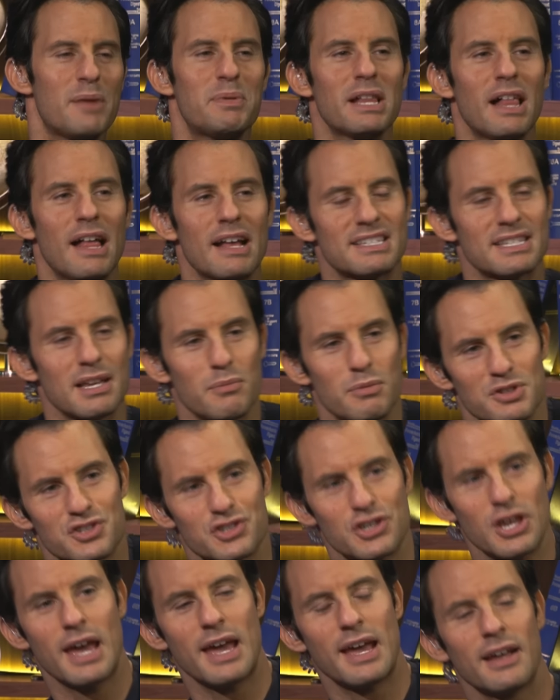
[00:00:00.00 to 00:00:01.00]
It'd be like someone
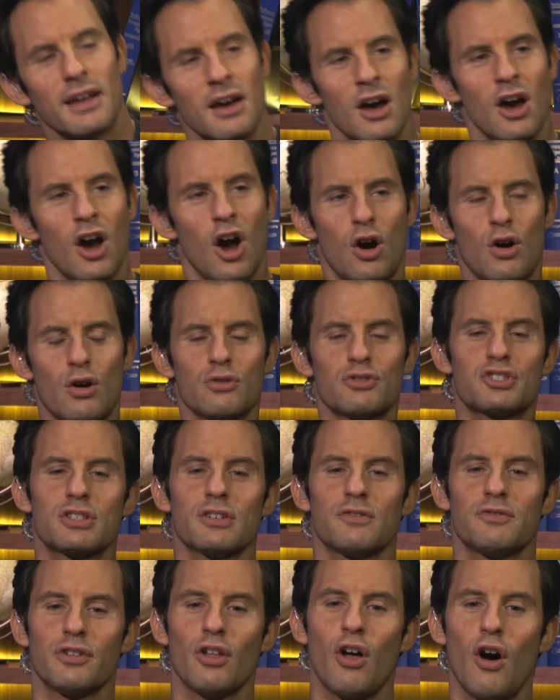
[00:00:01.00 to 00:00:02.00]
saying
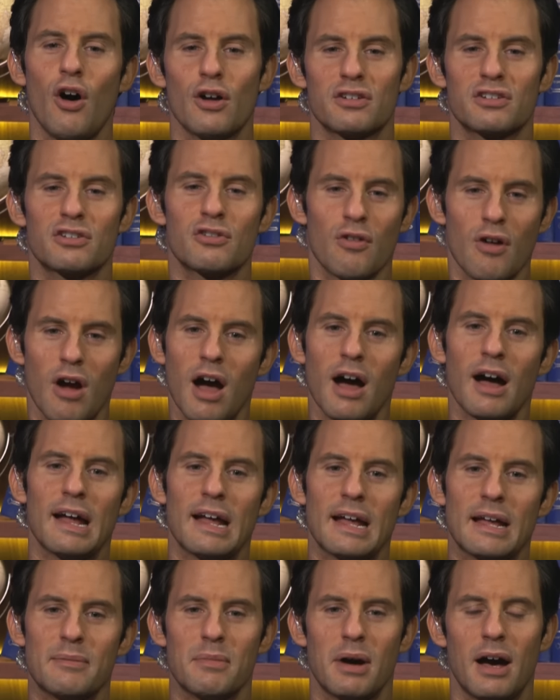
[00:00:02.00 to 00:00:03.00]
host of Law and
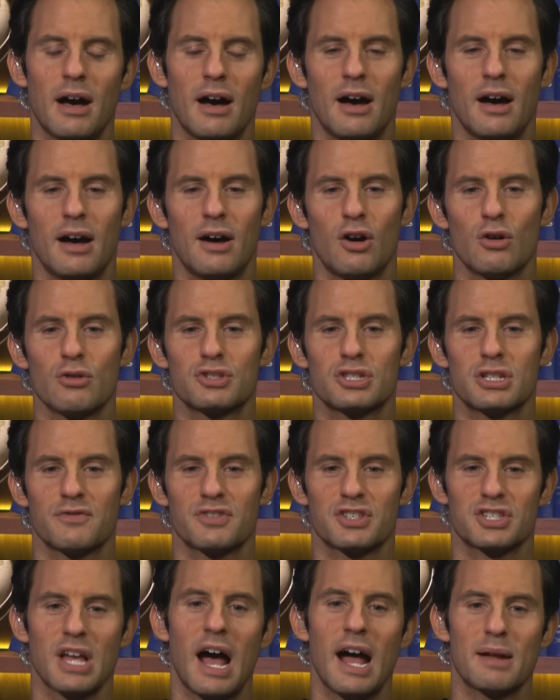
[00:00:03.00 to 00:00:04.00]
Crime, uh, host
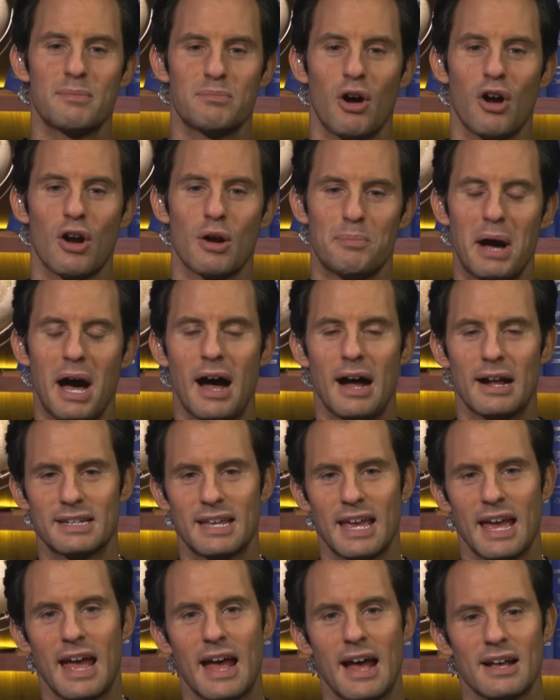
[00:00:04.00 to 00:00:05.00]
of Sidebar
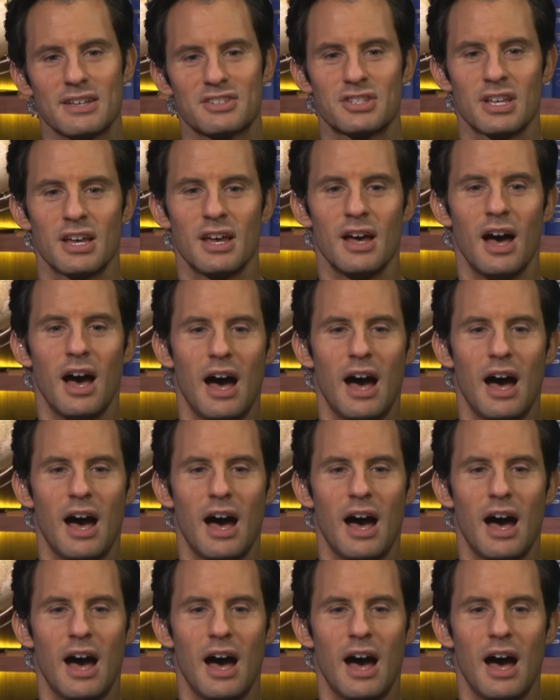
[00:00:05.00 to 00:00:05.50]
podcast.